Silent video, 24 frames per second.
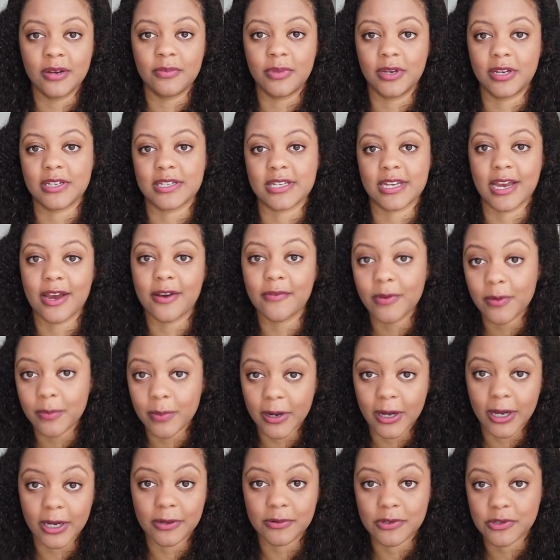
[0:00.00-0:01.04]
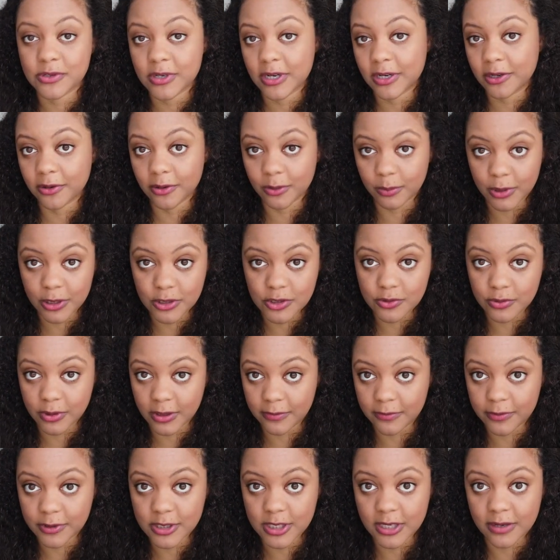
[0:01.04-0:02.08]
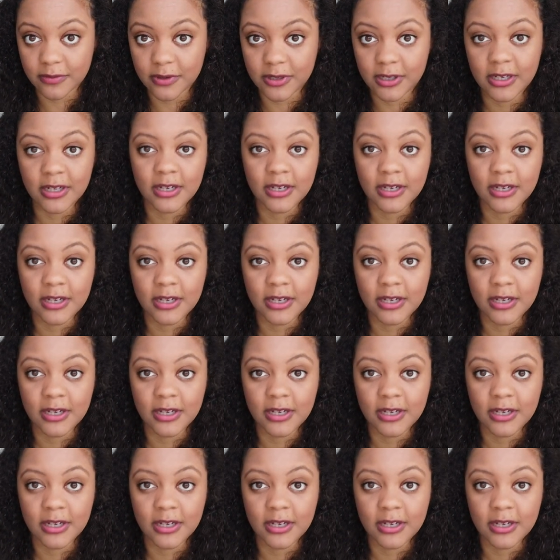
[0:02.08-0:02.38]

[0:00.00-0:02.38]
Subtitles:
because everybody was trying to go to the beach 24/7.